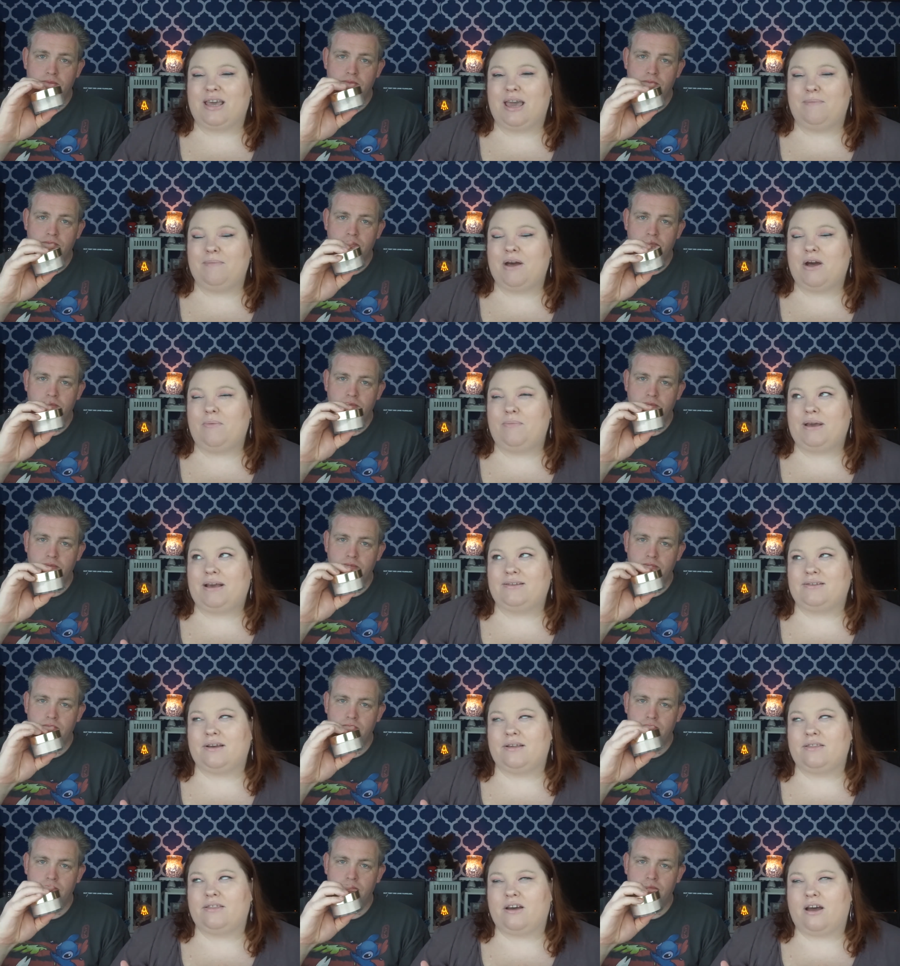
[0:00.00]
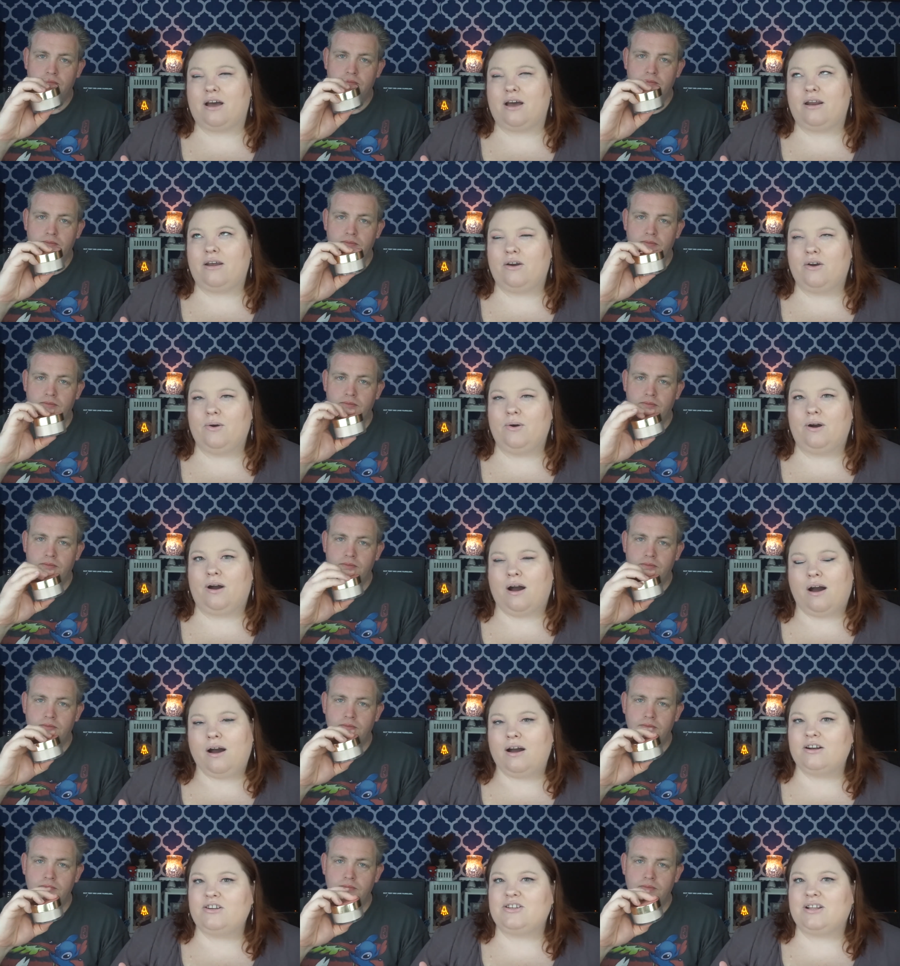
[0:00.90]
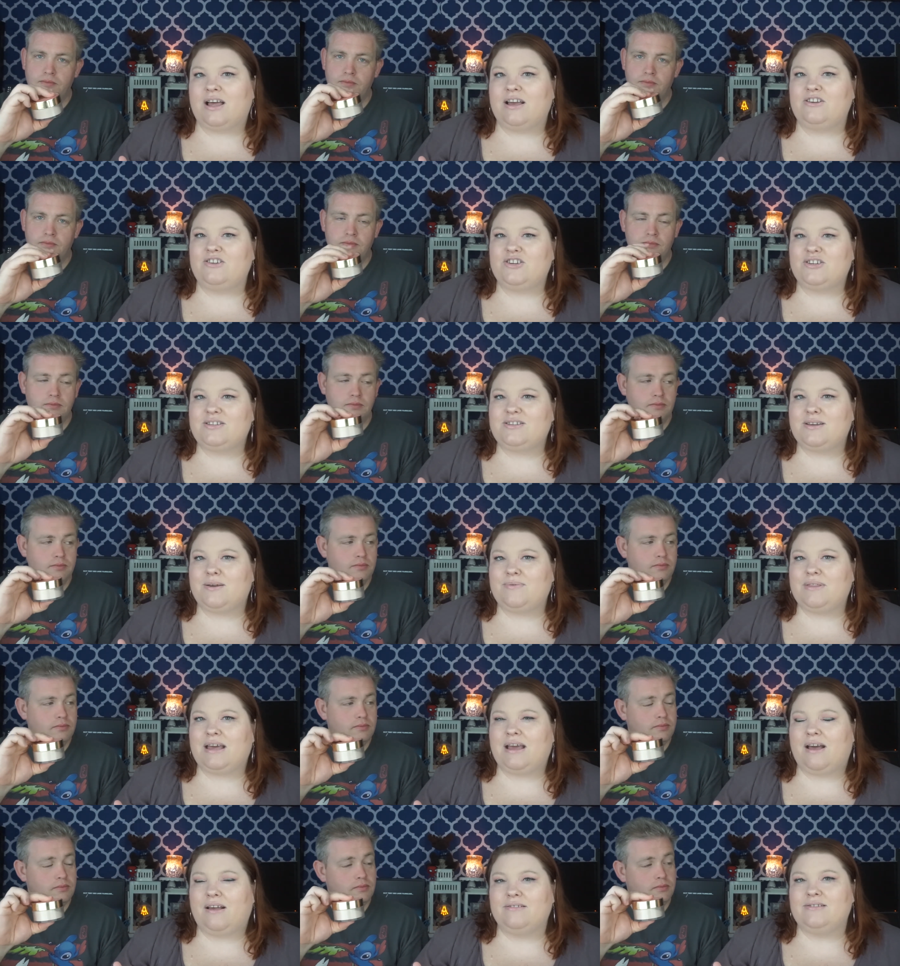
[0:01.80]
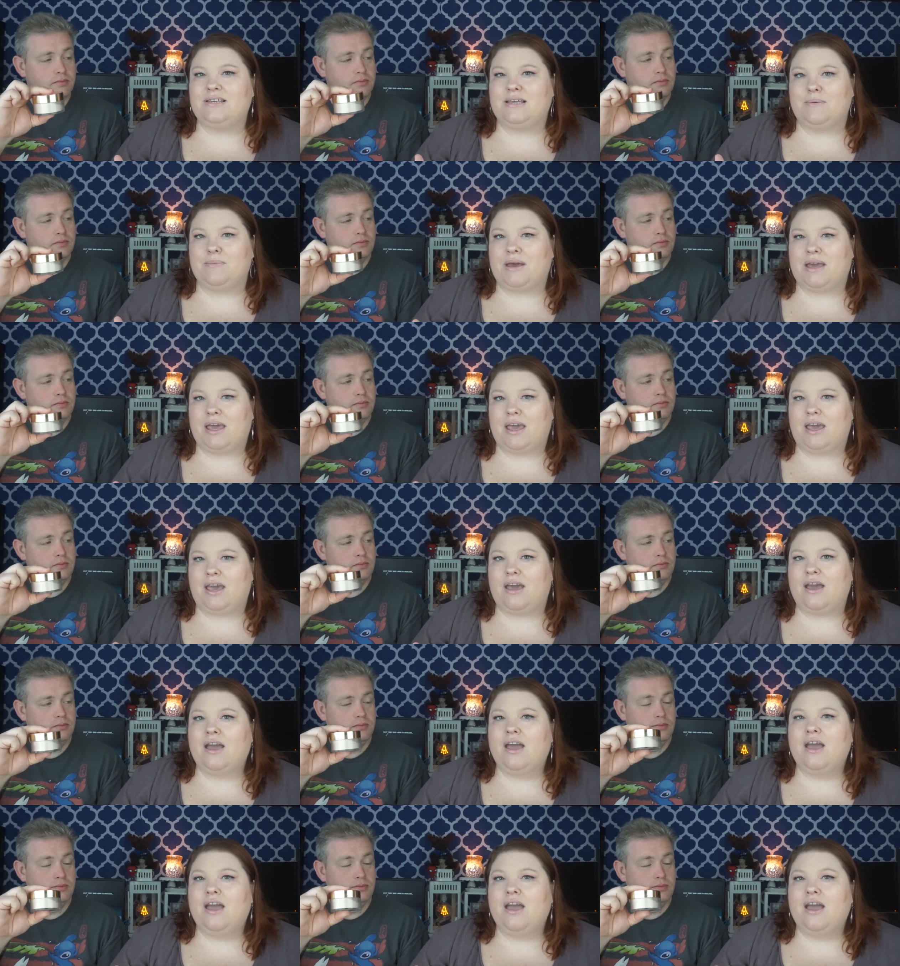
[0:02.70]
Speaker 1: came out because I thought, oh gosh, like just something else gimmicky.